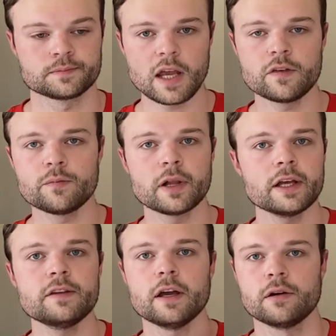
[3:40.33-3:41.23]
If you've
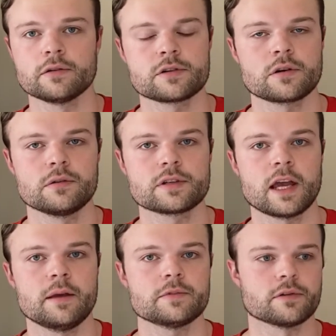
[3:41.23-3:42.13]
played the Elder Scrolls
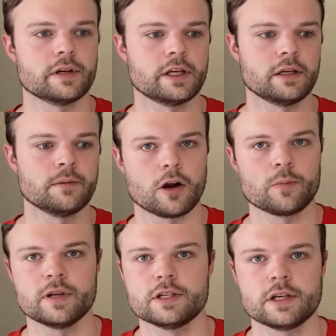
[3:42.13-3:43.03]
games or any
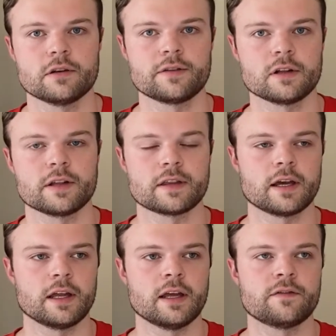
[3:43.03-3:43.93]
RPG or anything like
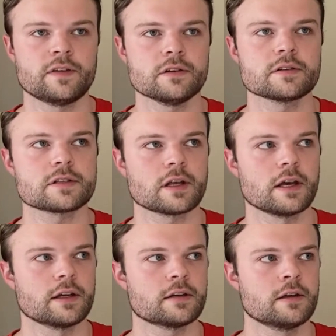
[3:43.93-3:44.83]
that, it feels
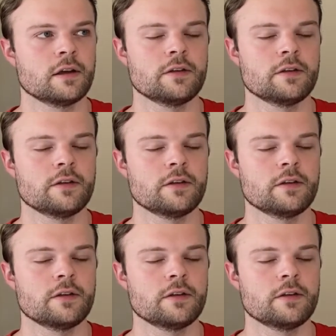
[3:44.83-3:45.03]
like